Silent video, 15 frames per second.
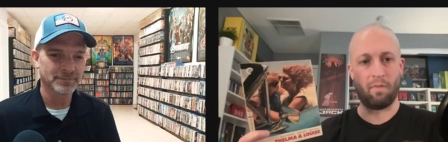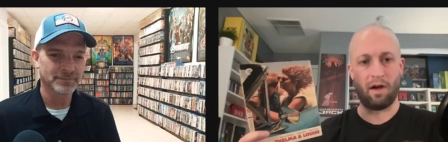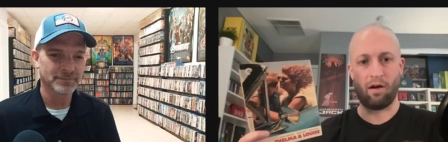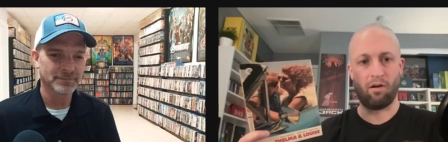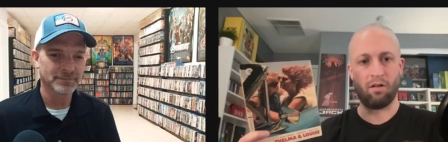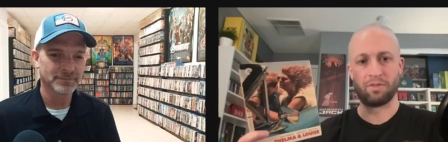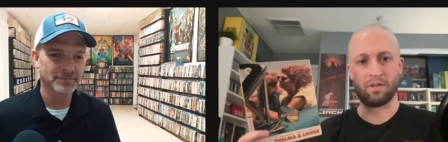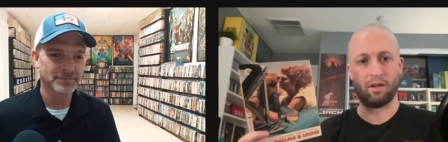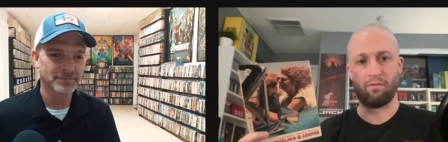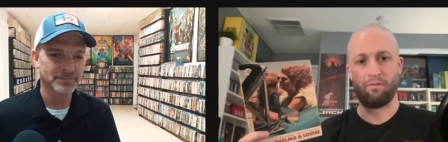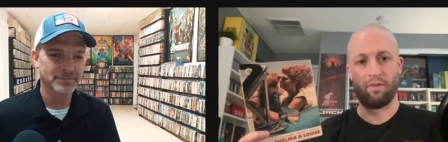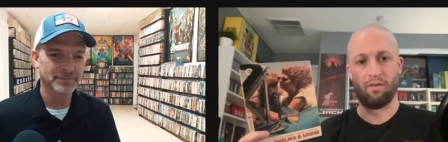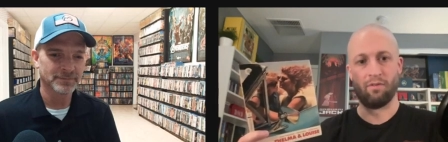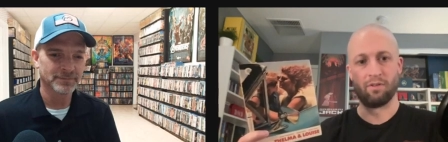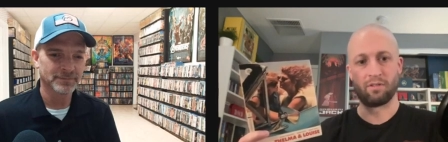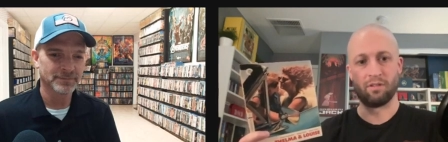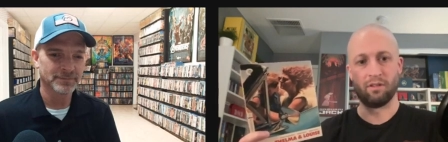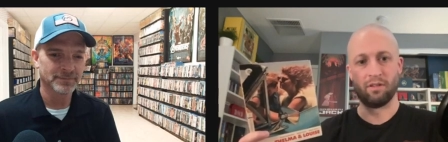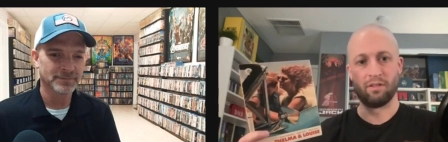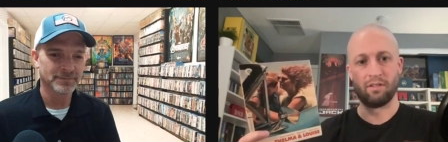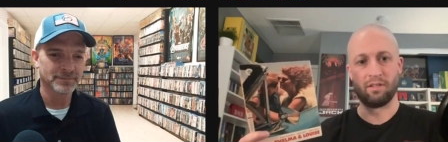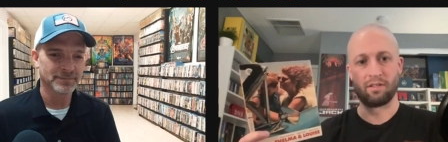Speaker 1: my all-time favorites
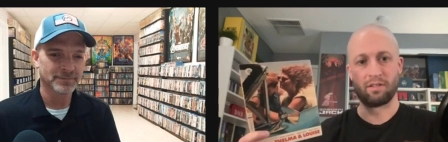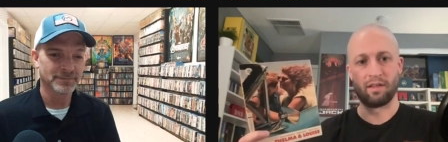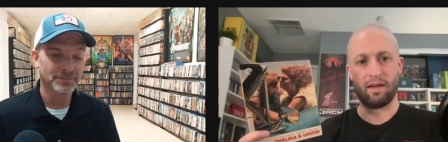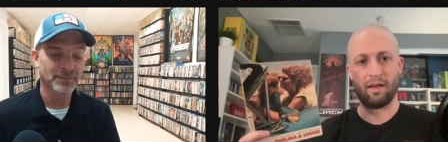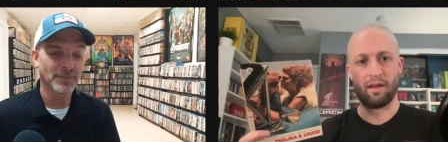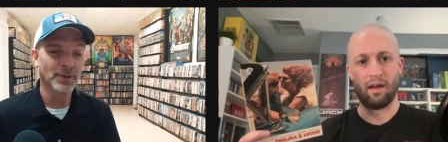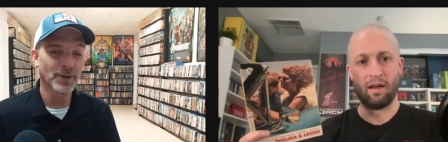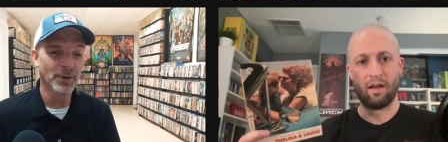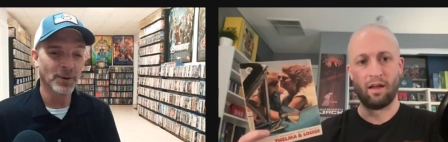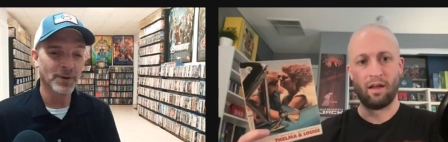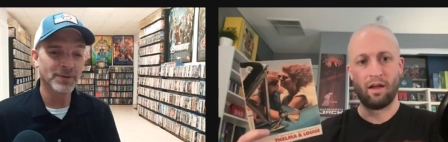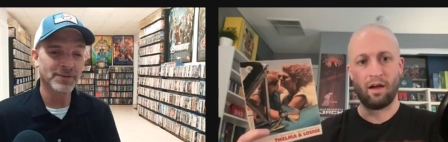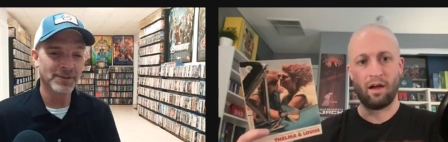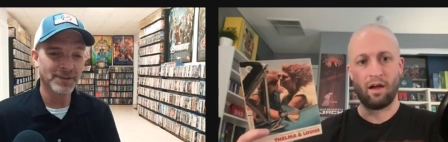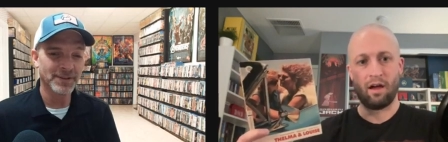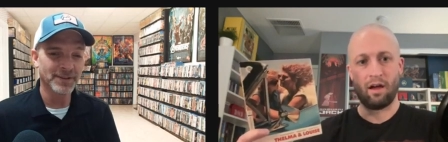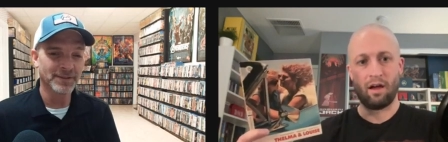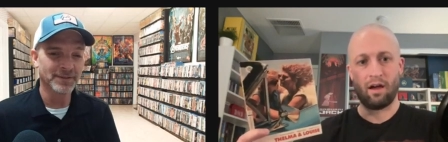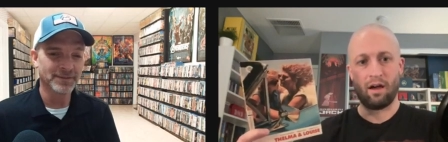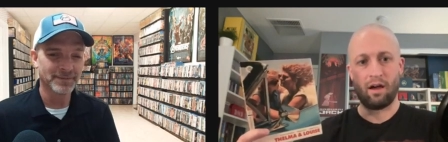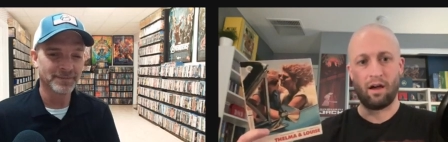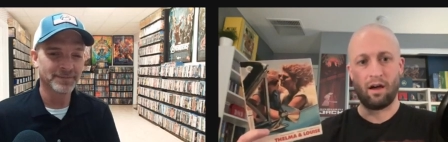list. It's like, oh, that's good.